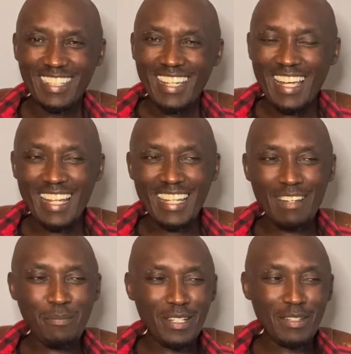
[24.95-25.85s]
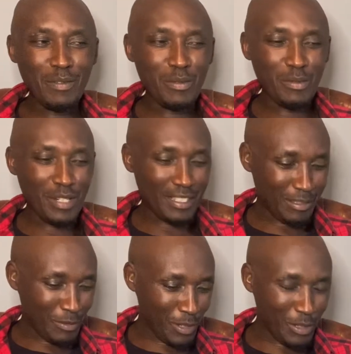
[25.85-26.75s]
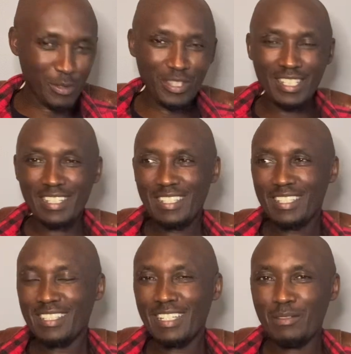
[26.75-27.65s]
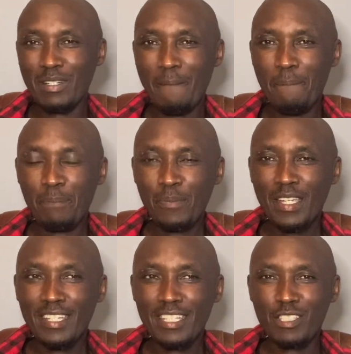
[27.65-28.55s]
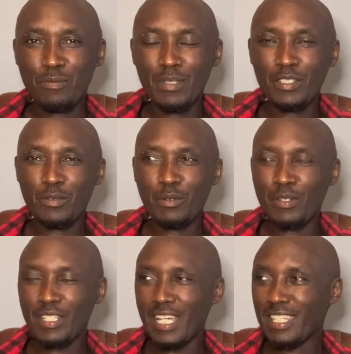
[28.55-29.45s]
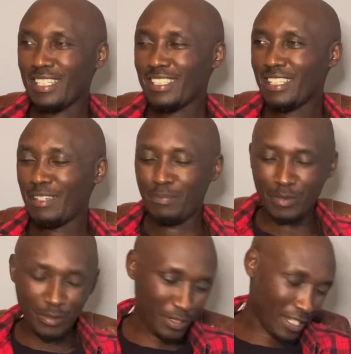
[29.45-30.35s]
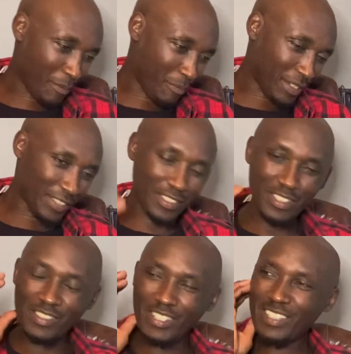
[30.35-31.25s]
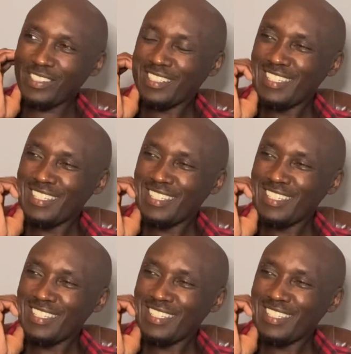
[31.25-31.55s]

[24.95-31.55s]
I like playing with words. What do you think? Anyway, it's me, Tuko Riadha, episode number 66.